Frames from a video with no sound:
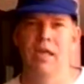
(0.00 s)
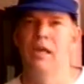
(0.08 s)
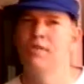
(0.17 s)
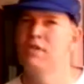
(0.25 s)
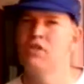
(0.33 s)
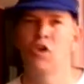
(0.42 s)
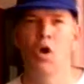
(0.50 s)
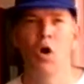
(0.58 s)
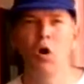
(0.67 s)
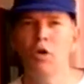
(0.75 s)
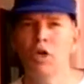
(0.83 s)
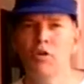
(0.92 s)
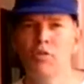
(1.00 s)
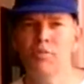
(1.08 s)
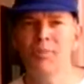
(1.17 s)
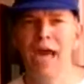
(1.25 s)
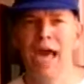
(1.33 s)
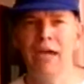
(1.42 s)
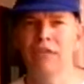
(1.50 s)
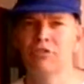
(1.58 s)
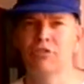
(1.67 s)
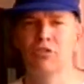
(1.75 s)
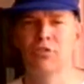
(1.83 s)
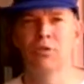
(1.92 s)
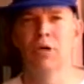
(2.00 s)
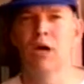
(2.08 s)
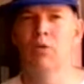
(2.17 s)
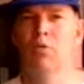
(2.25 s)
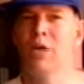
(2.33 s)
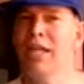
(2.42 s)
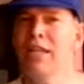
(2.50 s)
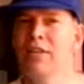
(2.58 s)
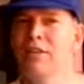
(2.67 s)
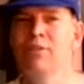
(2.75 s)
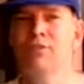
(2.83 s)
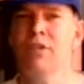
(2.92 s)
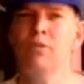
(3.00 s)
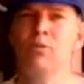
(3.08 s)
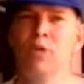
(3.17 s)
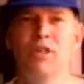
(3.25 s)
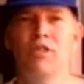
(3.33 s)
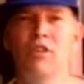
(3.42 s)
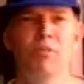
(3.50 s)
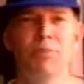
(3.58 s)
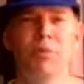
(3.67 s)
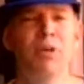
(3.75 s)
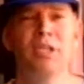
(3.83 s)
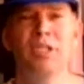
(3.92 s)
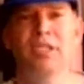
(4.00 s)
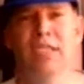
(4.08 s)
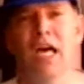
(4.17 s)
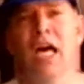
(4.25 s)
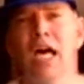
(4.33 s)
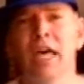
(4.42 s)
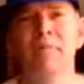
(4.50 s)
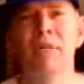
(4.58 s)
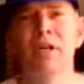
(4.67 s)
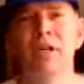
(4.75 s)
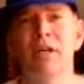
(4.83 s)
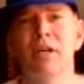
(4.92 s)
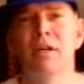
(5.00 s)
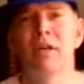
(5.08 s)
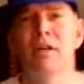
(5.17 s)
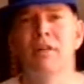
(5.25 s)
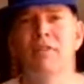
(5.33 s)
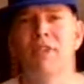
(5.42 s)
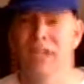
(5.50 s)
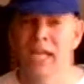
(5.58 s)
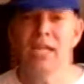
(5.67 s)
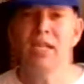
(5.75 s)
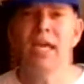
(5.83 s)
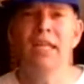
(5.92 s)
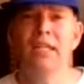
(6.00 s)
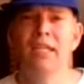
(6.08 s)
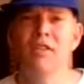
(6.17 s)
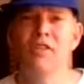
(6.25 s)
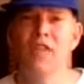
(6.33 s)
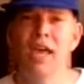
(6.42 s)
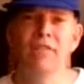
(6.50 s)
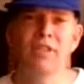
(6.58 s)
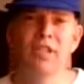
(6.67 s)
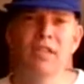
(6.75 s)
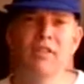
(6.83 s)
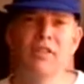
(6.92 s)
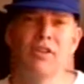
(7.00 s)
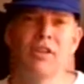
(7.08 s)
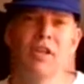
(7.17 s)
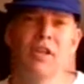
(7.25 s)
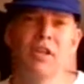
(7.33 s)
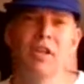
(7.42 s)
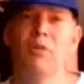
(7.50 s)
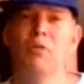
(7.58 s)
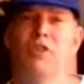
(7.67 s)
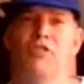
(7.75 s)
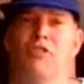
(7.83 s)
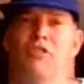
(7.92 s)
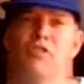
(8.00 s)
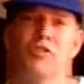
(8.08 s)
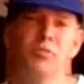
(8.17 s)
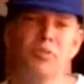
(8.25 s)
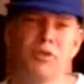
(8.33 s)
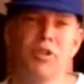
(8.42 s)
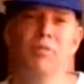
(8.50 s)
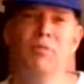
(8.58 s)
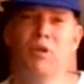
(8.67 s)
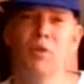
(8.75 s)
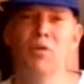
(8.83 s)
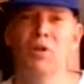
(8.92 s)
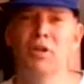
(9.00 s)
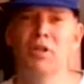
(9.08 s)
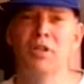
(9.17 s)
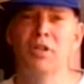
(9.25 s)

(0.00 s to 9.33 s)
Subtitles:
And this all goes back to a relatively recent point in time, the late 1970s, in which the Supreme Court,